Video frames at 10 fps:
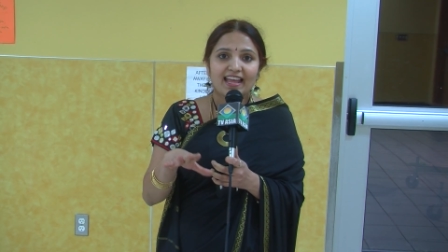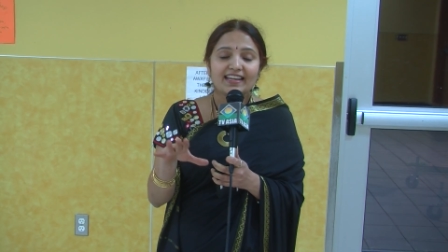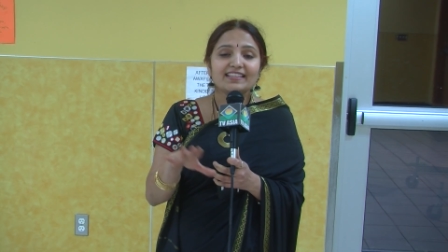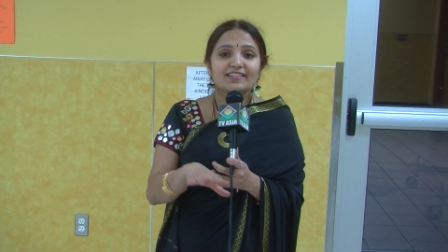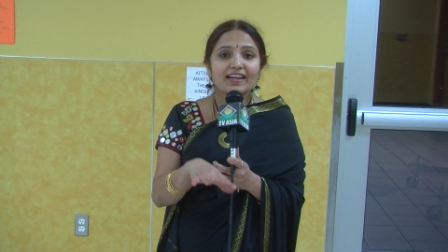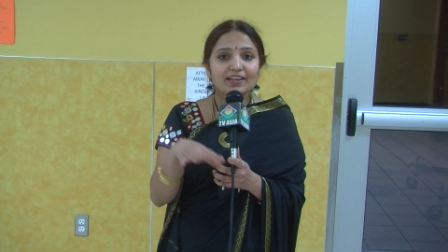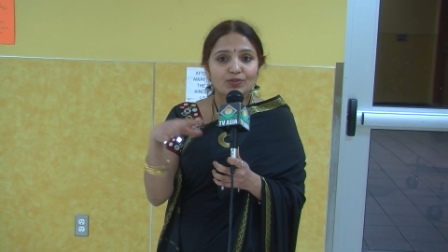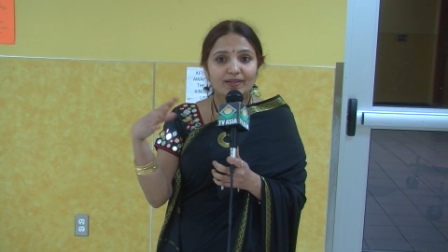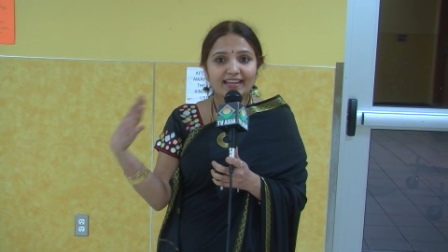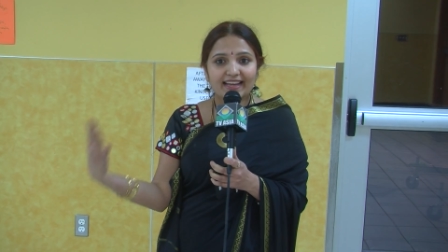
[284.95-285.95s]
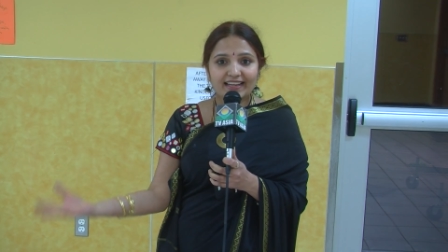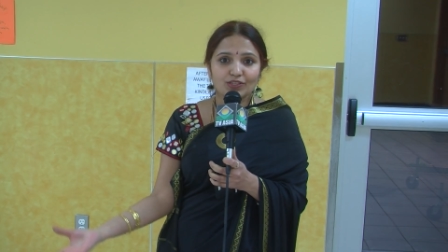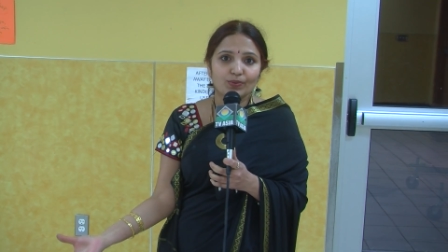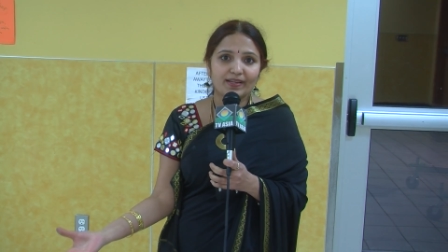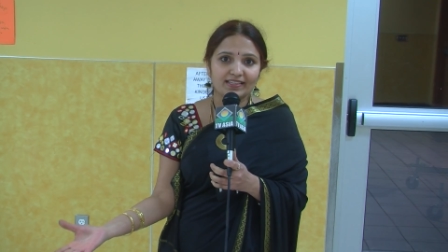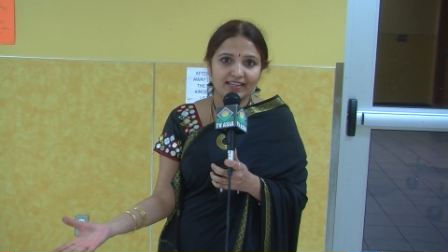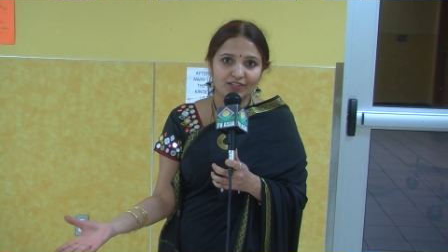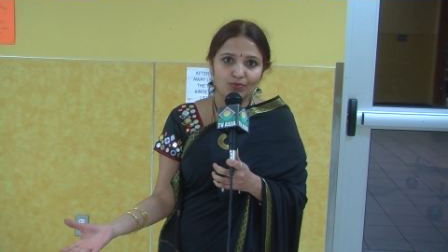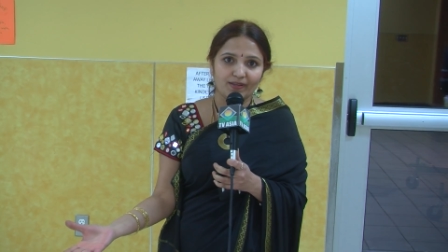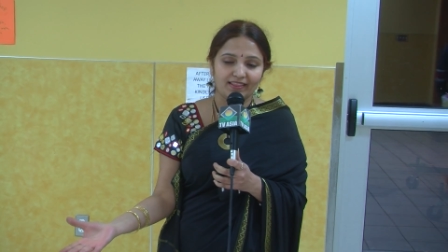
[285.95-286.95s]
and he's trying to get you in
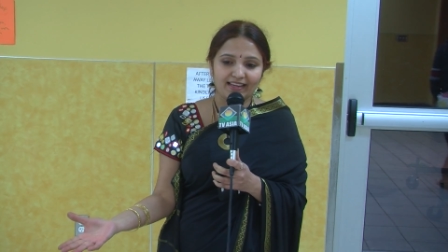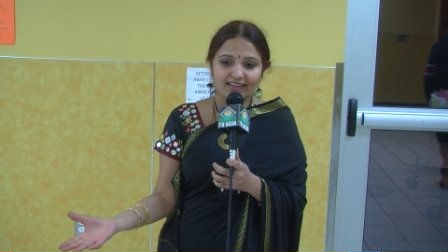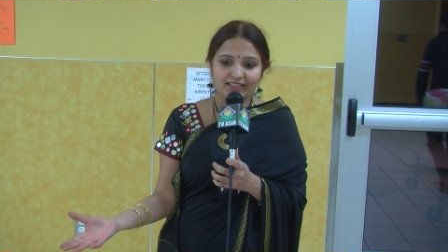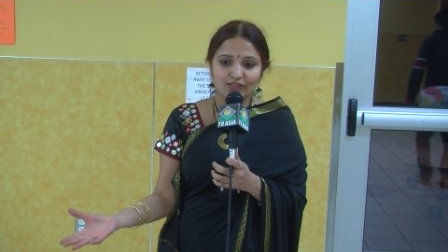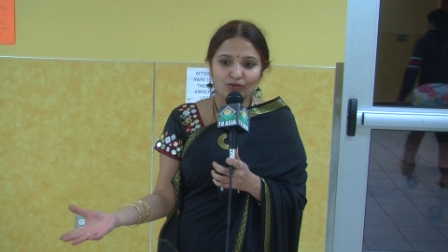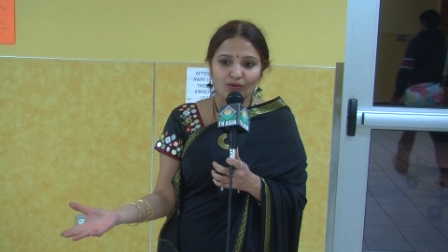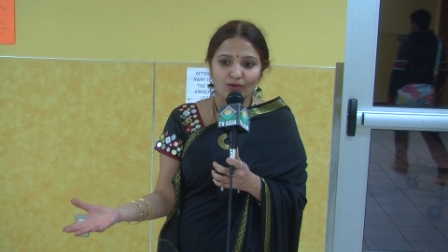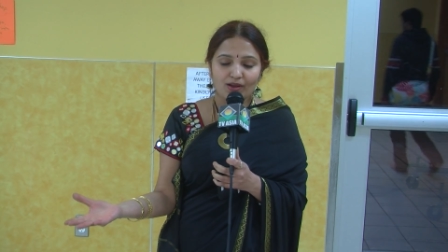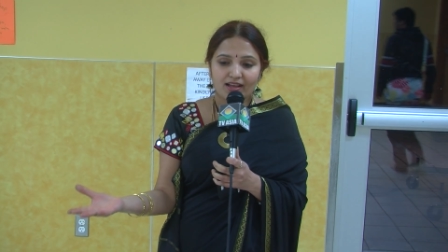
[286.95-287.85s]
touch with that so uh,